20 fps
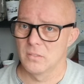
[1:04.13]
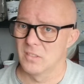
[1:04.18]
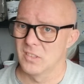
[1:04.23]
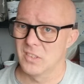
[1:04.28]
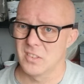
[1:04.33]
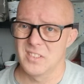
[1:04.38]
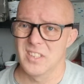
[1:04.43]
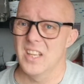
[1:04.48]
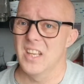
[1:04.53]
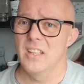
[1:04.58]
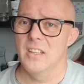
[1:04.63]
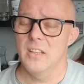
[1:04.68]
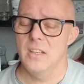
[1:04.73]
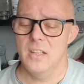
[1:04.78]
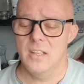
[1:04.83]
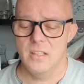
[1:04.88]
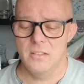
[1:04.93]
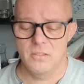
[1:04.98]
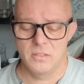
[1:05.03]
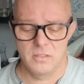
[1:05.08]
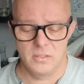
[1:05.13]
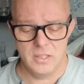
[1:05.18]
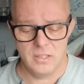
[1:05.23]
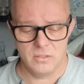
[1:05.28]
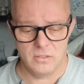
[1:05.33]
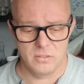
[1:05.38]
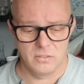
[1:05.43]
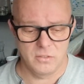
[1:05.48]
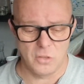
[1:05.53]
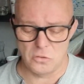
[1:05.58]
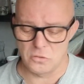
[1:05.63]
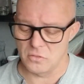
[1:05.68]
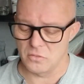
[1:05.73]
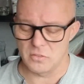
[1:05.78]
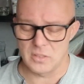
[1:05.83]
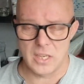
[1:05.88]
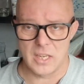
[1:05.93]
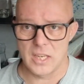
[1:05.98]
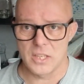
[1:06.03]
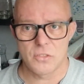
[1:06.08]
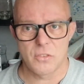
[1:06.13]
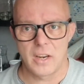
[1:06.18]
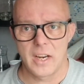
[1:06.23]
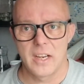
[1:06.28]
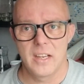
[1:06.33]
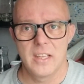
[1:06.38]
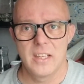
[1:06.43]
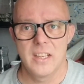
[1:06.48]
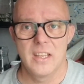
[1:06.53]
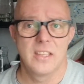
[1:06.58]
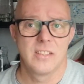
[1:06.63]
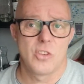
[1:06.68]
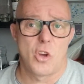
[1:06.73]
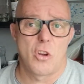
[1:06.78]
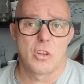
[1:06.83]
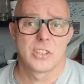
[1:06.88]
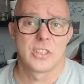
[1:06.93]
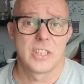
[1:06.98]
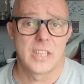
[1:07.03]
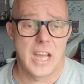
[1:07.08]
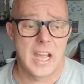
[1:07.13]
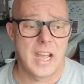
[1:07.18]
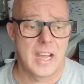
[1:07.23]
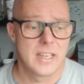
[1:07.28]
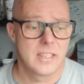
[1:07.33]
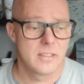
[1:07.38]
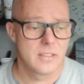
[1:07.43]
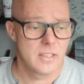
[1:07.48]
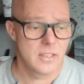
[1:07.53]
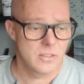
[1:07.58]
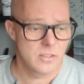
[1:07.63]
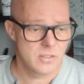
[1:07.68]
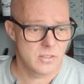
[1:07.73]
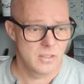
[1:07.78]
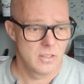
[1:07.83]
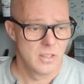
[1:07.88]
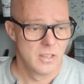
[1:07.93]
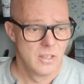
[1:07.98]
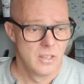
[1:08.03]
because it doesn't taste right. It is oxidised. It's